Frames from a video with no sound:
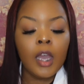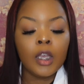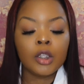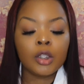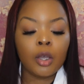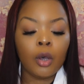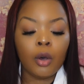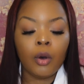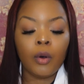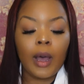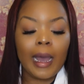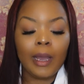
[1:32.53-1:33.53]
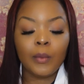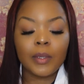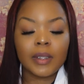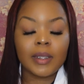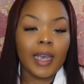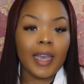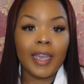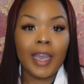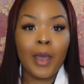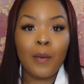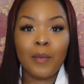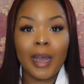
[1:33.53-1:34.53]
So I would
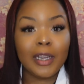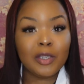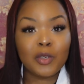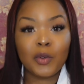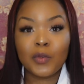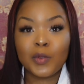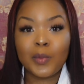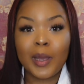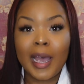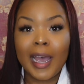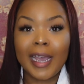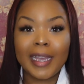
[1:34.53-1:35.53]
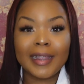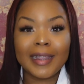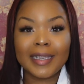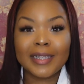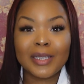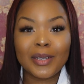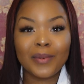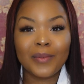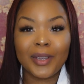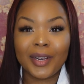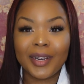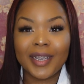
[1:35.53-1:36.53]
say my truths behind this
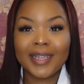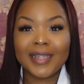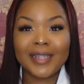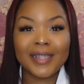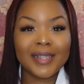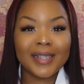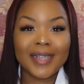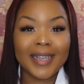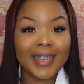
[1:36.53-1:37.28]
career is